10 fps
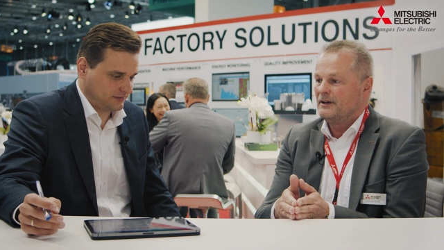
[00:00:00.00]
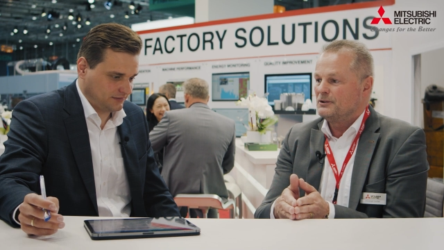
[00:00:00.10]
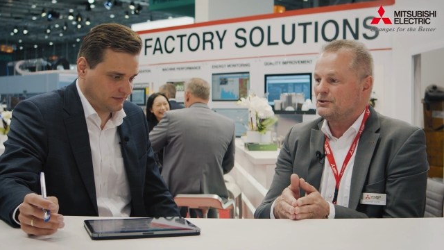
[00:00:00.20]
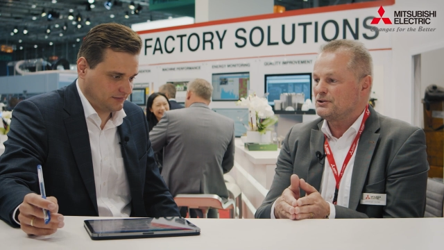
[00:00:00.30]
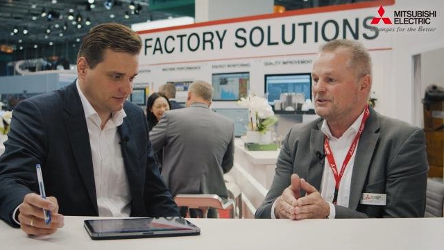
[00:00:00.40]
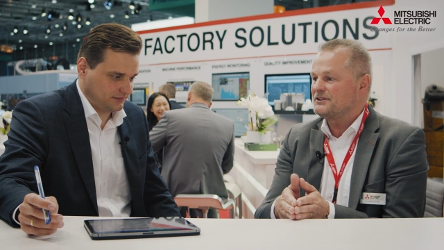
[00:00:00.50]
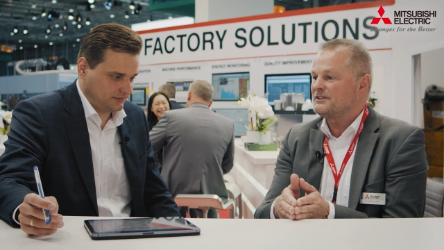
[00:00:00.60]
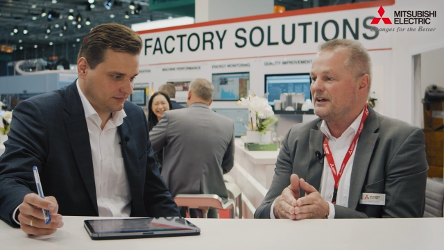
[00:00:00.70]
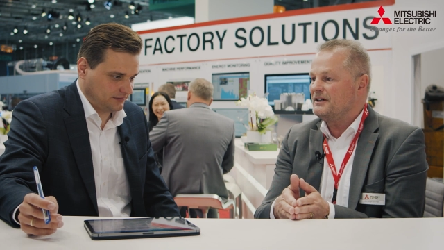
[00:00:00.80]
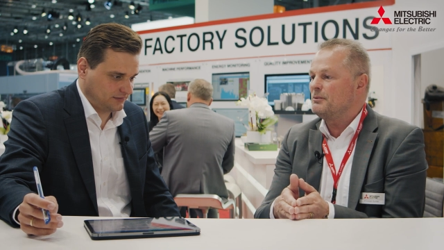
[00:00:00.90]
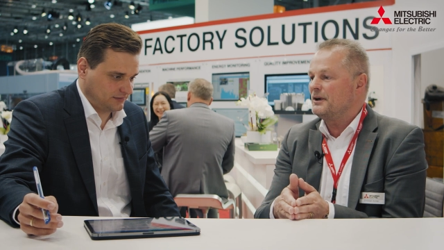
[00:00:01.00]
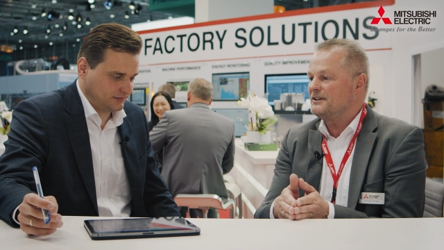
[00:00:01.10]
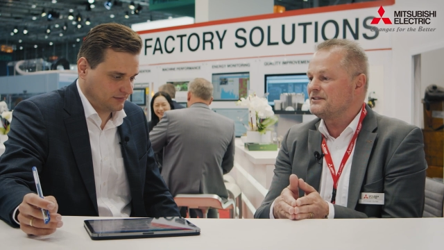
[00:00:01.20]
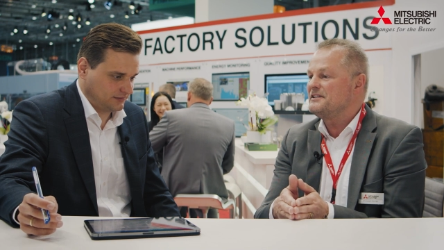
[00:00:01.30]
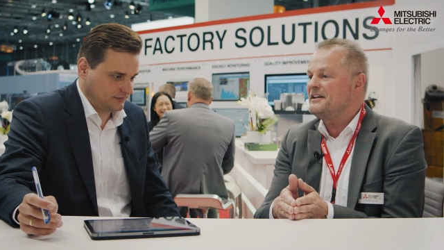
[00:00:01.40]
Speaker 1: You should study what
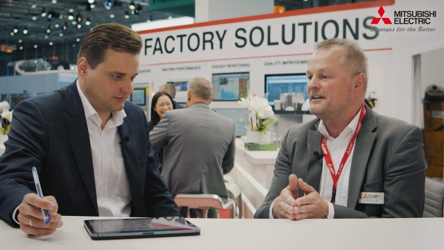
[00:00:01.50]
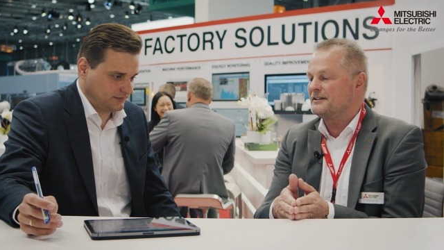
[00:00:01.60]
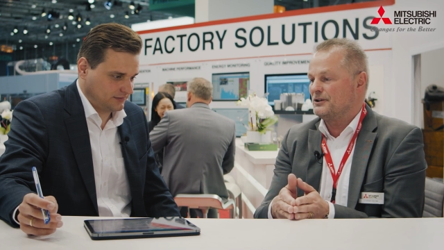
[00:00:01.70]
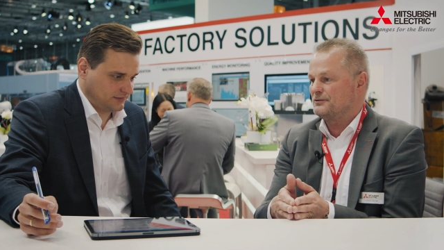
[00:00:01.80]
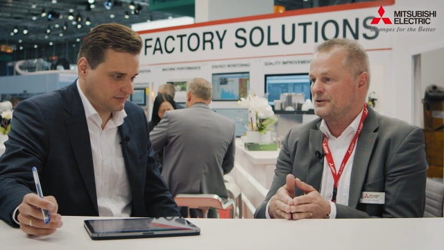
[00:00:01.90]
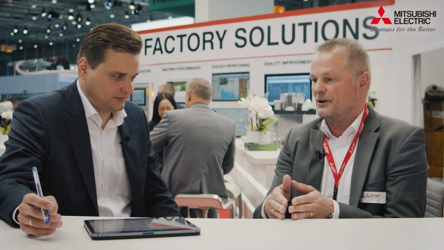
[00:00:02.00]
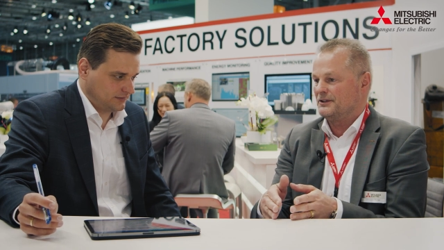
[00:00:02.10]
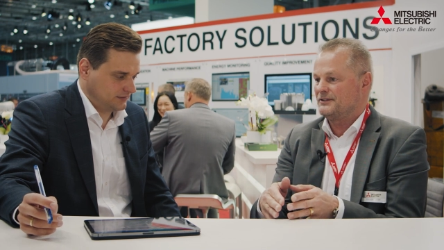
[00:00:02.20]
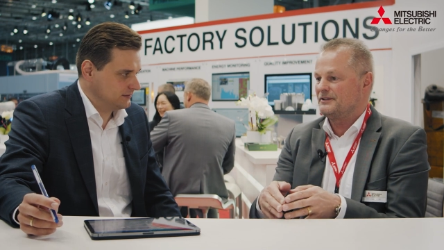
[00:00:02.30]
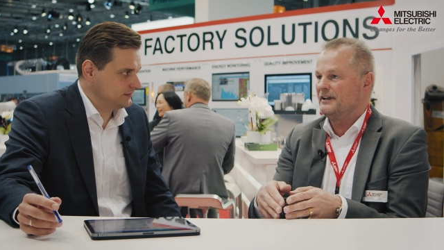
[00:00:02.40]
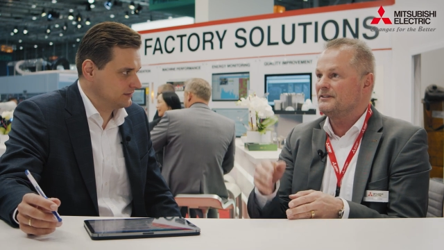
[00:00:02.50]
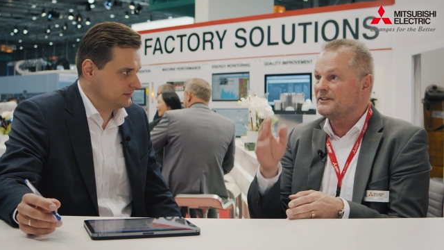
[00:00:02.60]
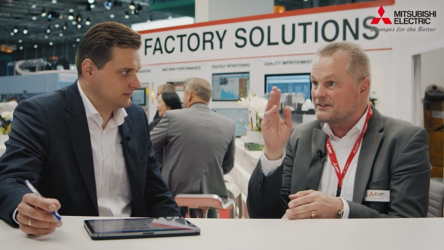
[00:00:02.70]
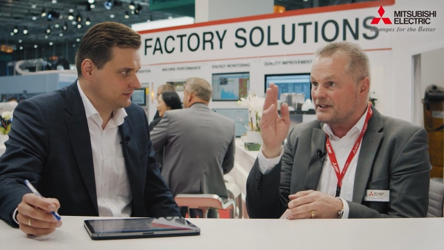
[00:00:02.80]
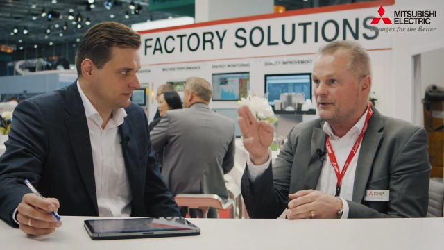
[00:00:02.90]
is needed, of course, in
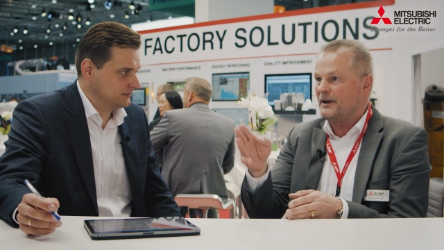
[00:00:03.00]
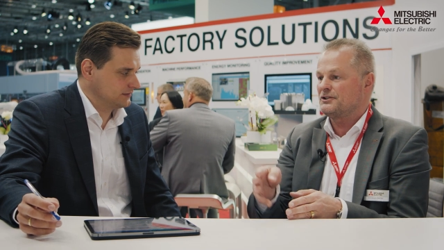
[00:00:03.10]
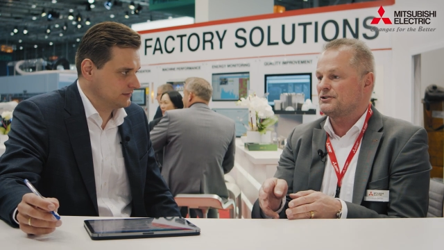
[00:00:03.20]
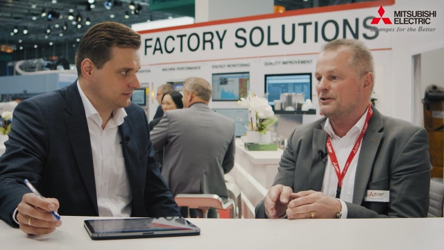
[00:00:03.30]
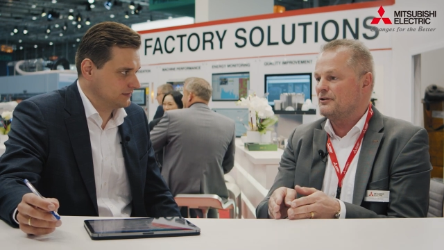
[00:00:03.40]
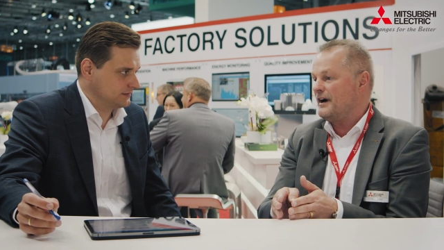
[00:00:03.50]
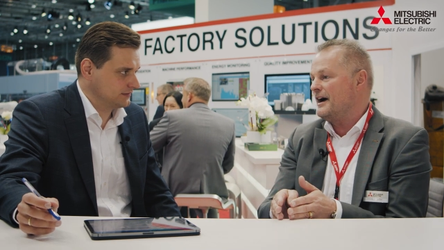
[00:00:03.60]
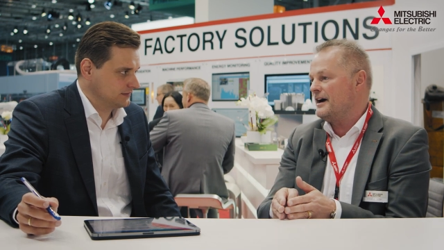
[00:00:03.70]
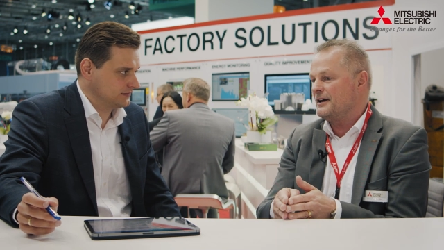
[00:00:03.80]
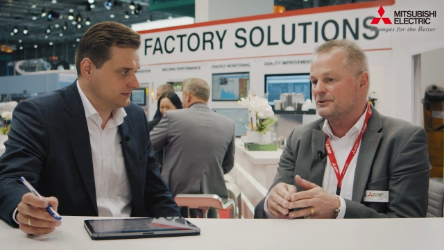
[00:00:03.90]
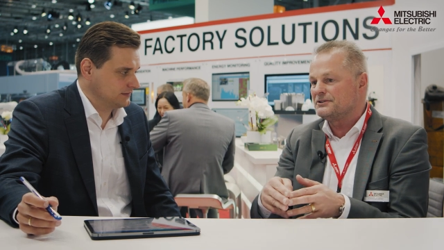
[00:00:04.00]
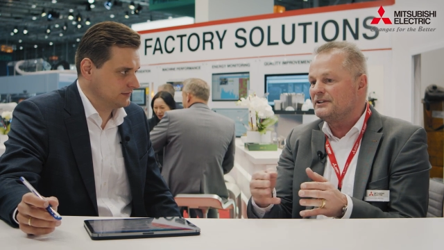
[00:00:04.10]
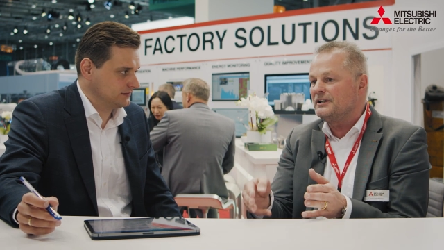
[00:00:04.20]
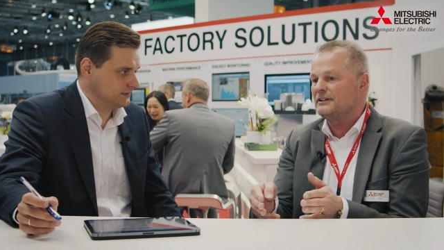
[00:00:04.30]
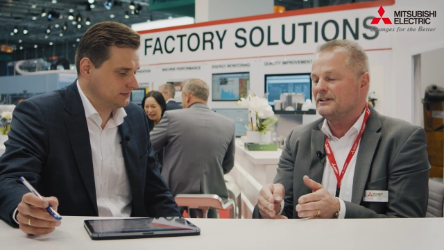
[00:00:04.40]
this direction of
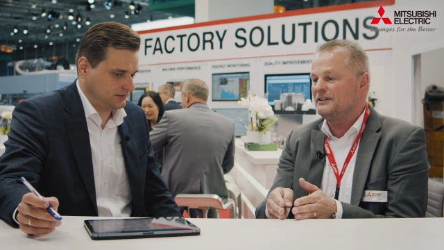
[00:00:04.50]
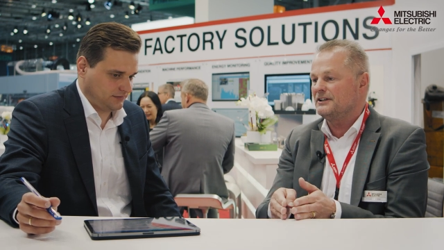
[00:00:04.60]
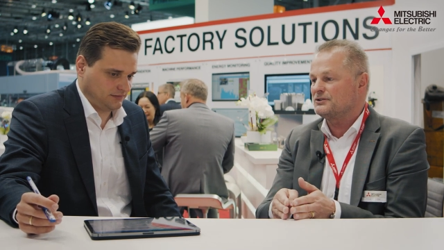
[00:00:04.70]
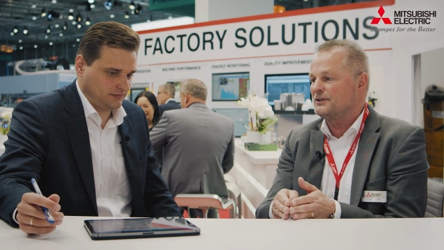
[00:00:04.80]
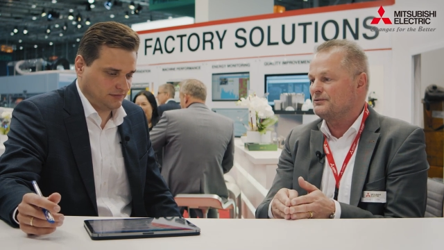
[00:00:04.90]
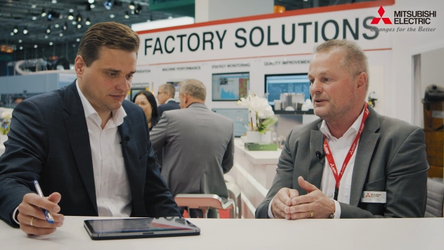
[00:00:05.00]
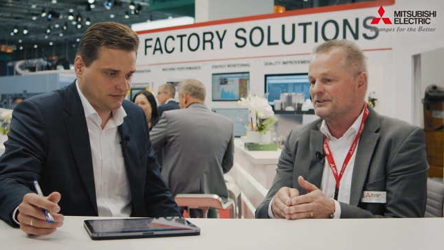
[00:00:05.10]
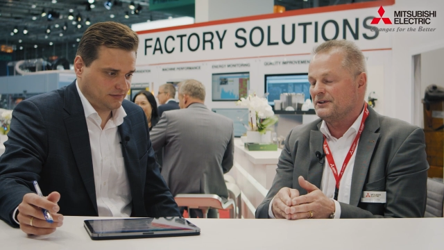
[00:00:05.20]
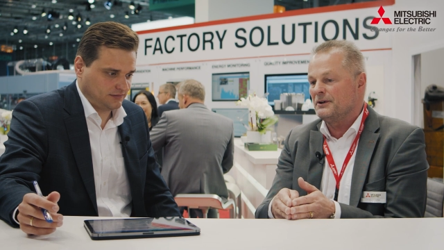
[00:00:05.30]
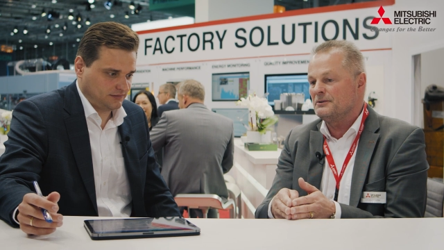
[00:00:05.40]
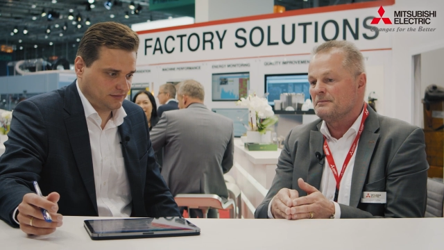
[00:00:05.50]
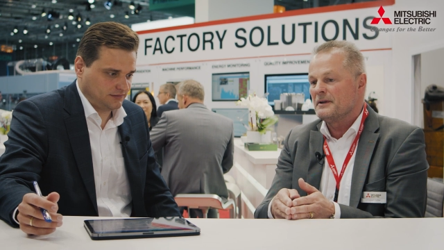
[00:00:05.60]
IIoT and Industry 4.0.